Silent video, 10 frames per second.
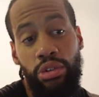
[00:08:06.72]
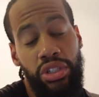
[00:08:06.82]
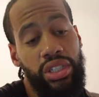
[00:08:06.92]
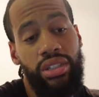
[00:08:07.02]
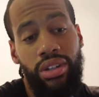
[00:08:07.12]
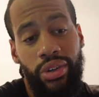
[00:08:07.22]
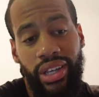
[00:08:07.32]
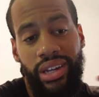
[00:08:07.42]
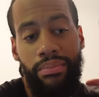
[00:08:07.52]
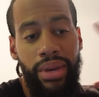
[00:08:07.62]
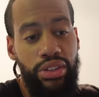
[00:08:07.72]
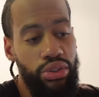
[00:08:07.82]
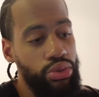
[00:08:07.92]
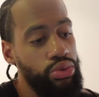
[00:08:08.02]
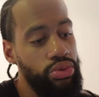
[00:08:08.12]
it was just you know getting a
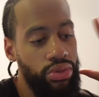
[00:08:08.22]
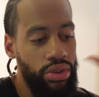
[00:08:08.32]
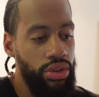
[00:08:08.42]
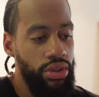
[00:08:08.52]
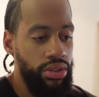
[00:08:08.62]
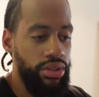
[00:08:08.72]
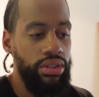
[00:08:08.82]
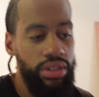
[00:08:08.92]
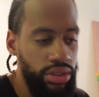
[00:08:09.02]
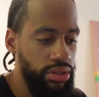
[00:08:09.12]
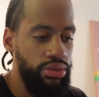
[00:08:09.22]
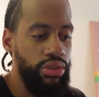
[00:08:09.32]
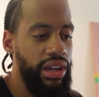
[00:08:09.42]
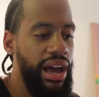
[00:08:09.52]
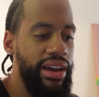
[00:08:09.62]
mental
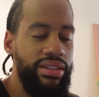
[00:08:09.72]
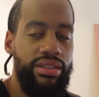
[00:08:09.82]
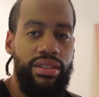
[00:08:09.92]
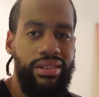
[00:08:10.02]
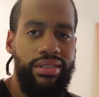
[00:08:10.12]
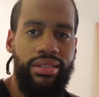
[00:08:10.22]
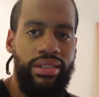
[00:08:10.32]
relax,